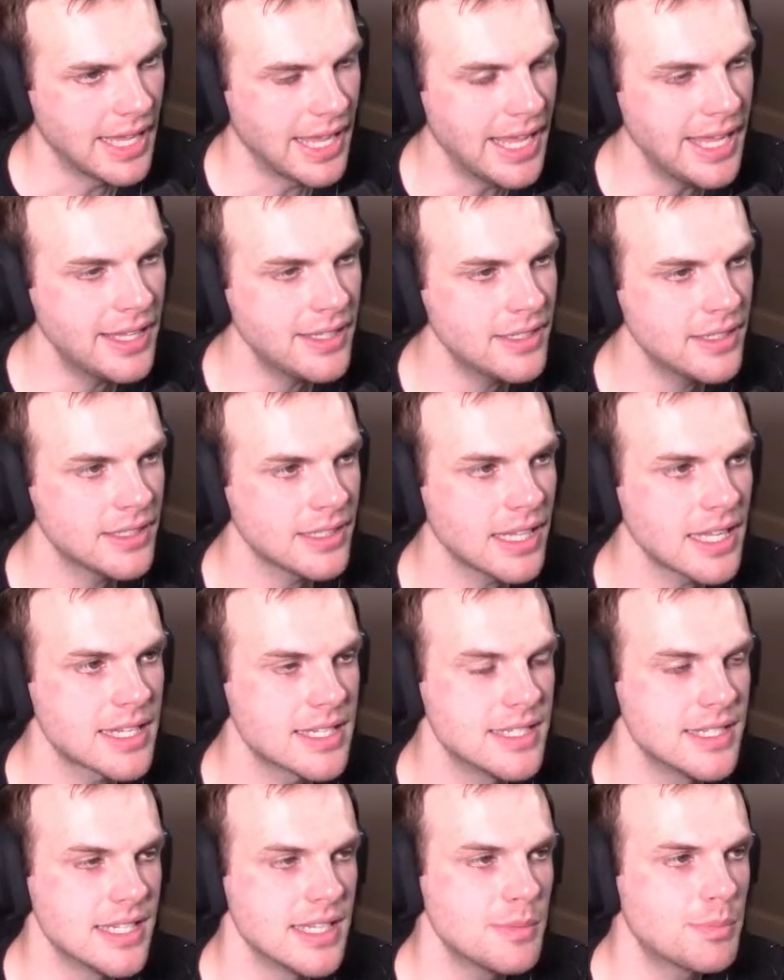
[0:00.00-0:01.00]
in
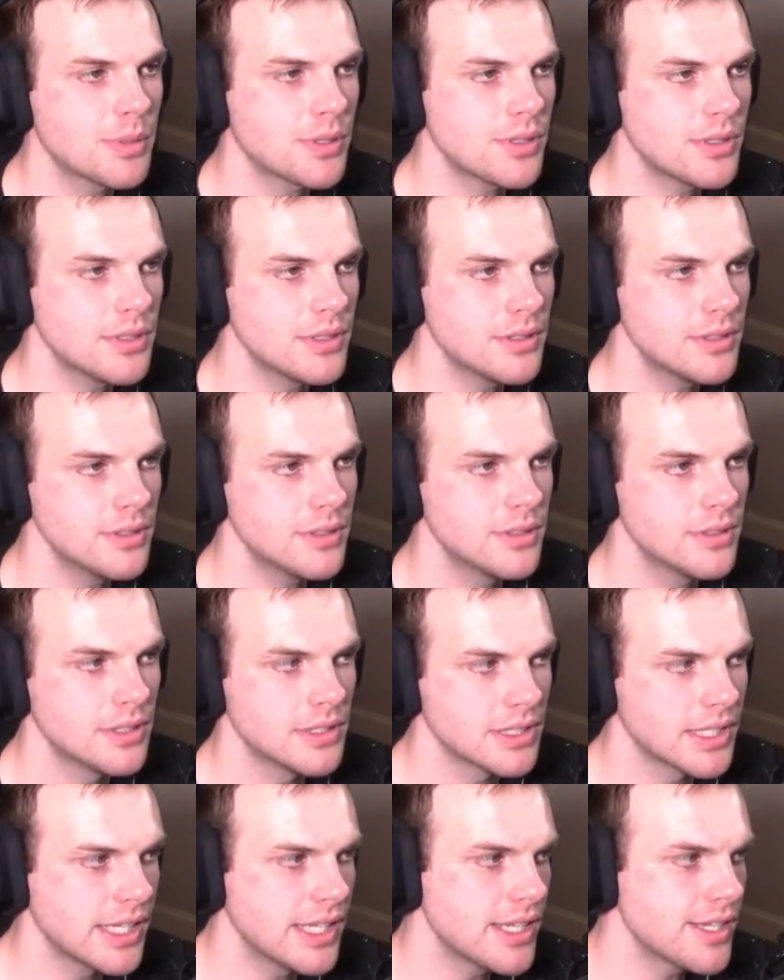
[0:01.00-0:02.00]
like deeper
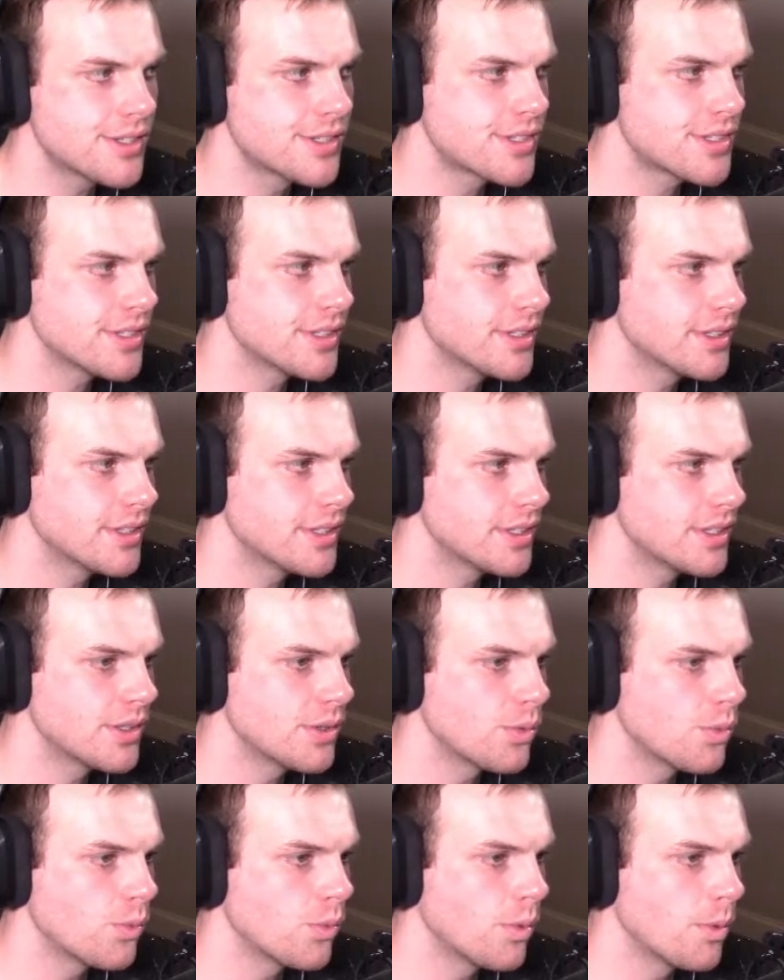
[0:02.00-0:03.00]
leagues,
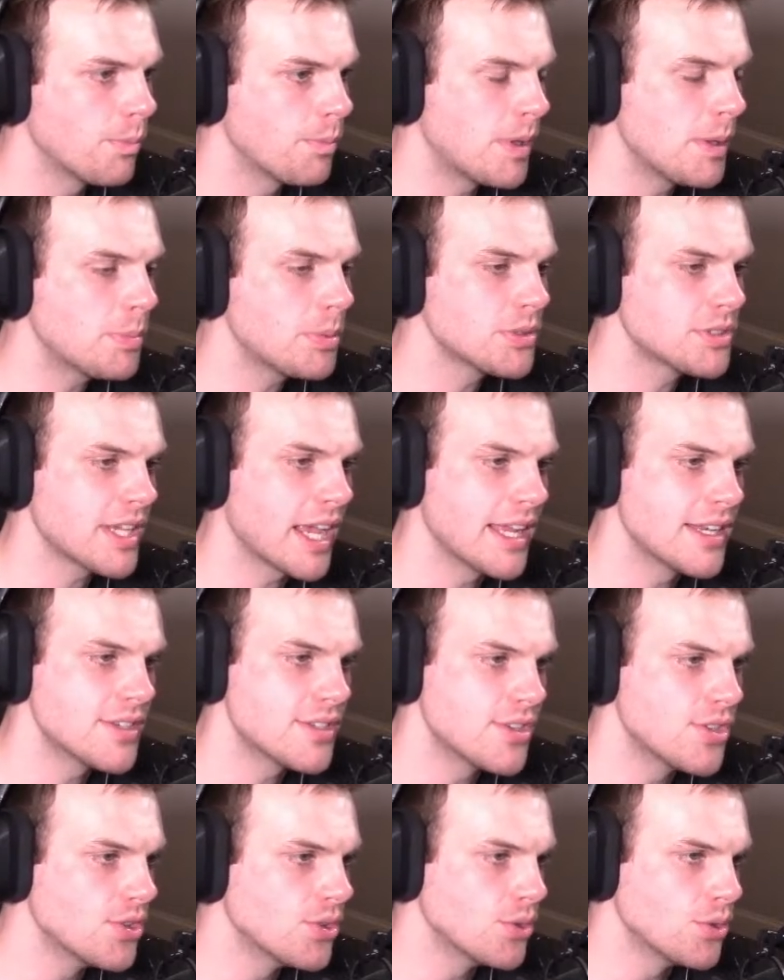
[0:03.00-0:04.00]
people tend
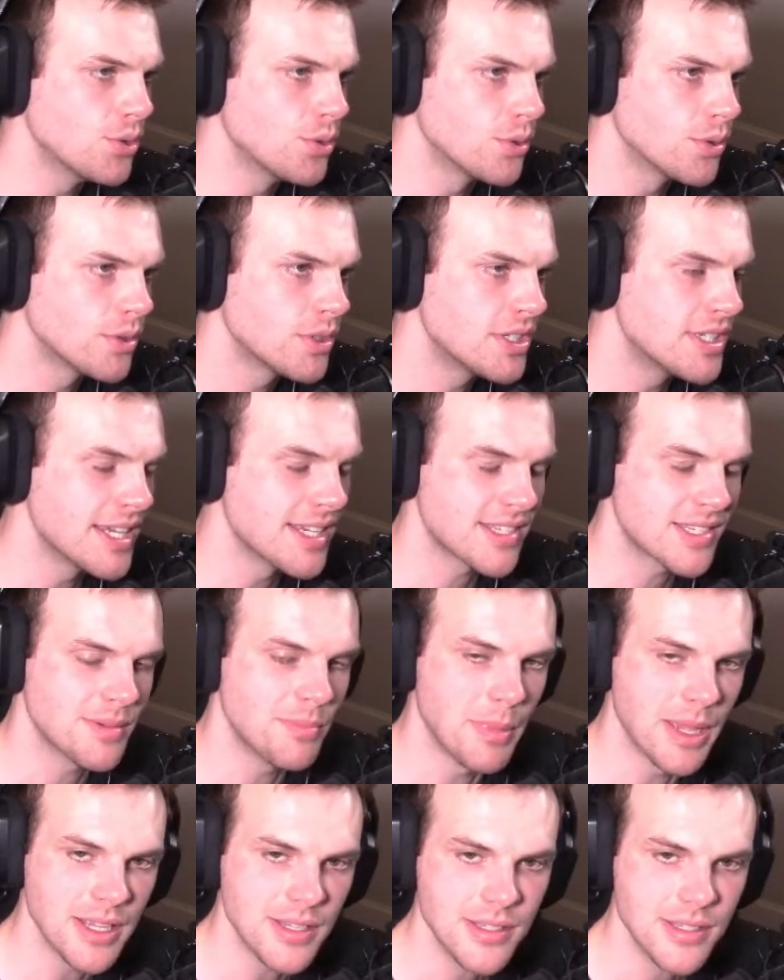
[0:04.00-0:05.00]
to
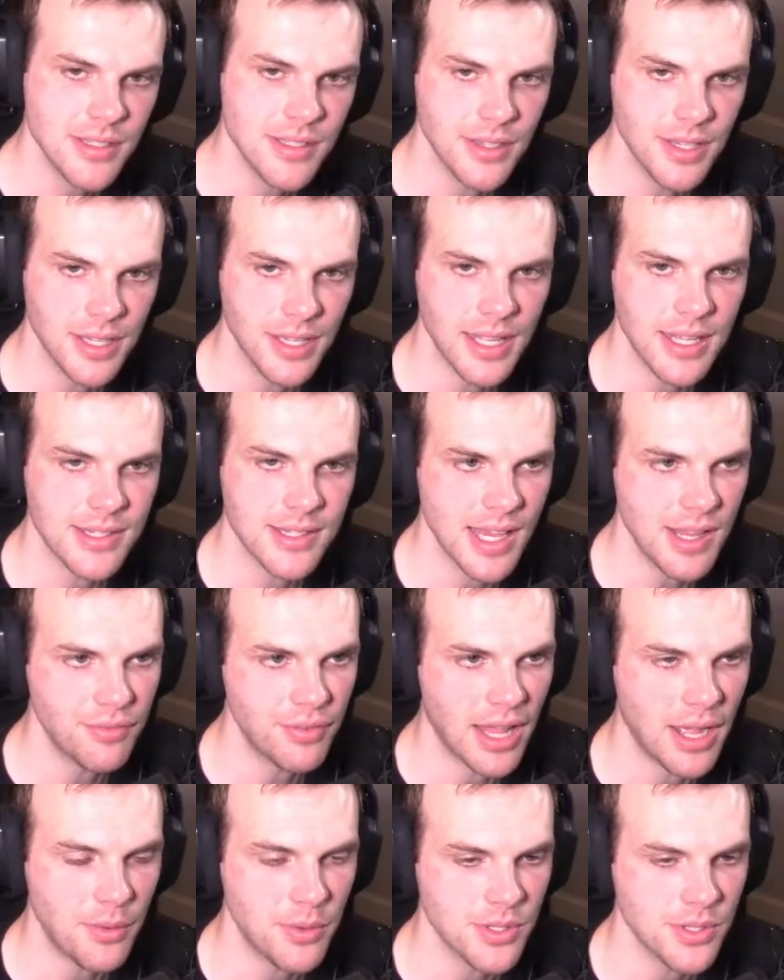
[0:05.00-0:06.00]
dismiss the like Zay
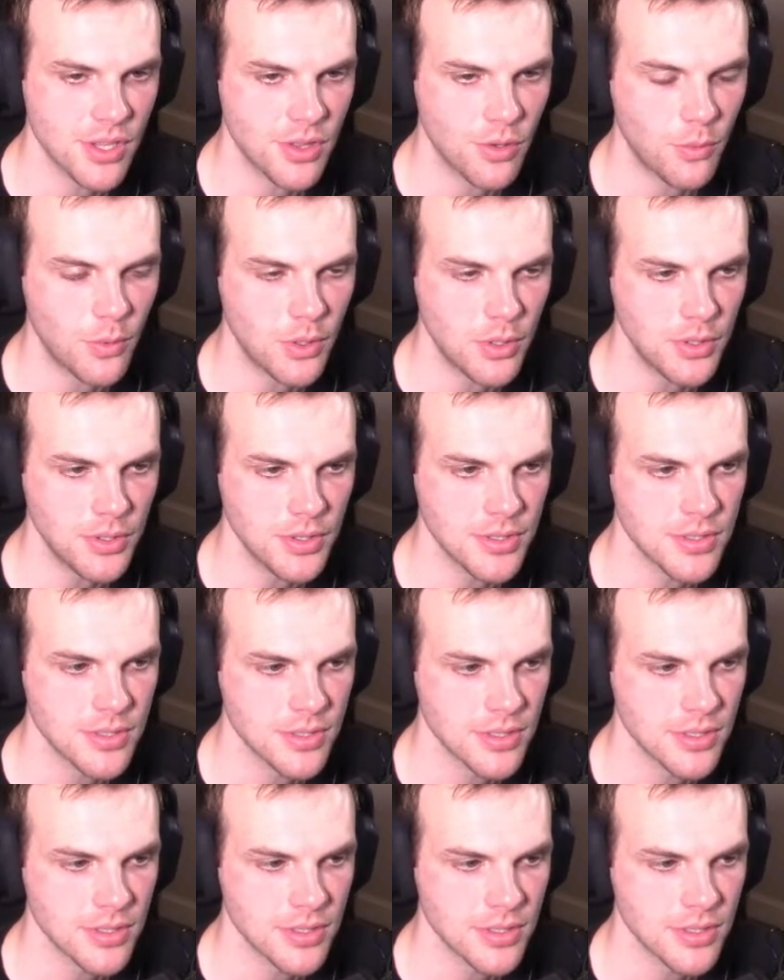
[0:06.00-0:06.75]
Flowers of the world.